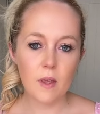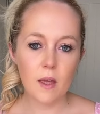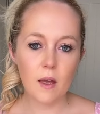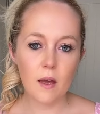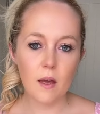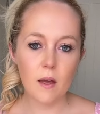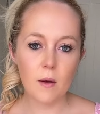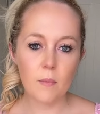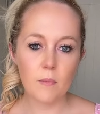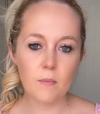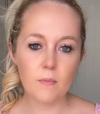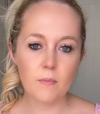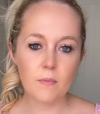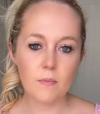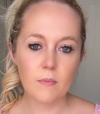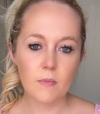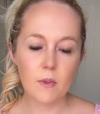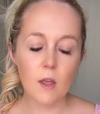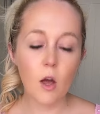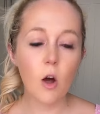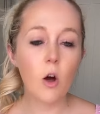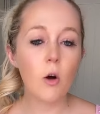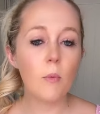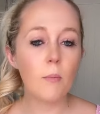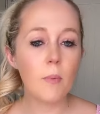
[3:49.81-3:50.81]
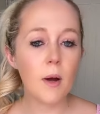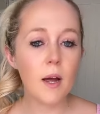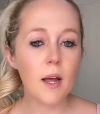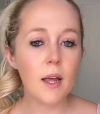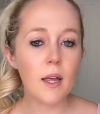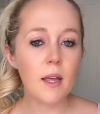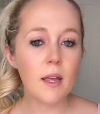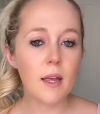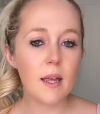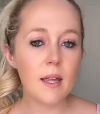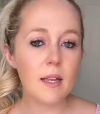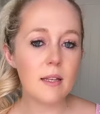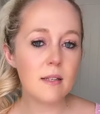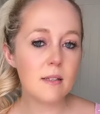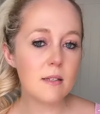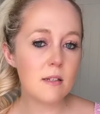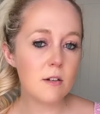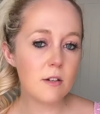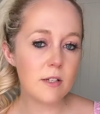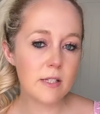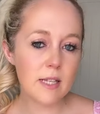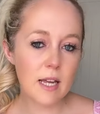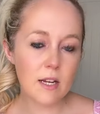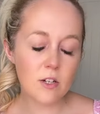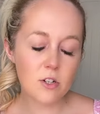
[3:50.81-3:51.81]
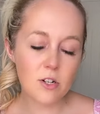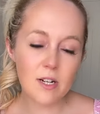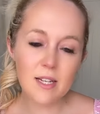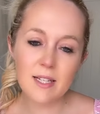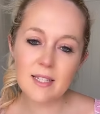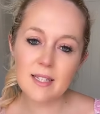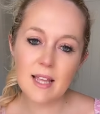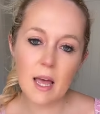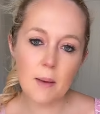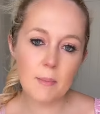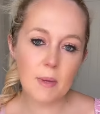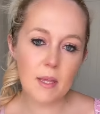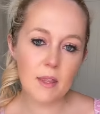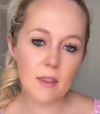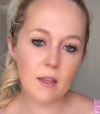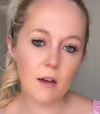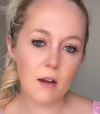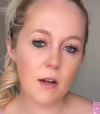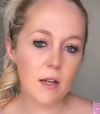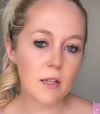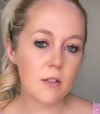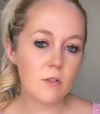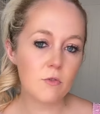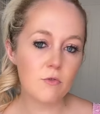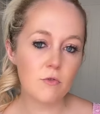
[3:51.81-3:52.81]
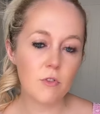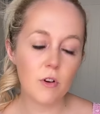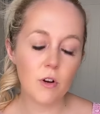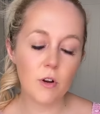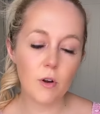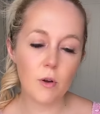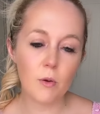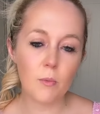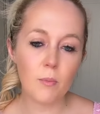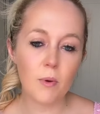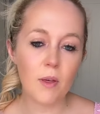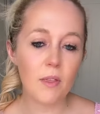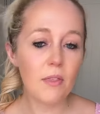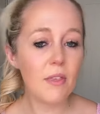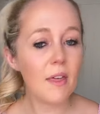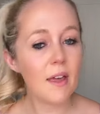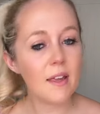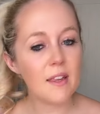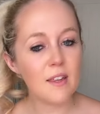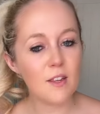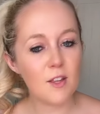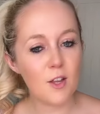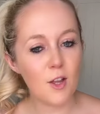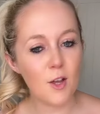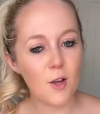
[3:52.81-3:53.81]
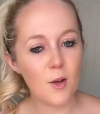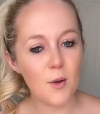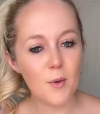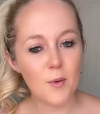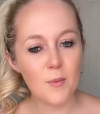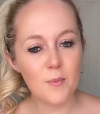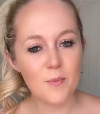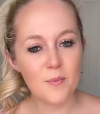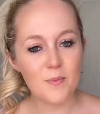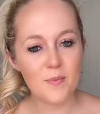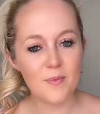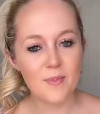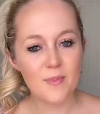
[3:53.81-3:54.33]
Oh, my Insta is actually Sammy Thighs Drew, but thank you.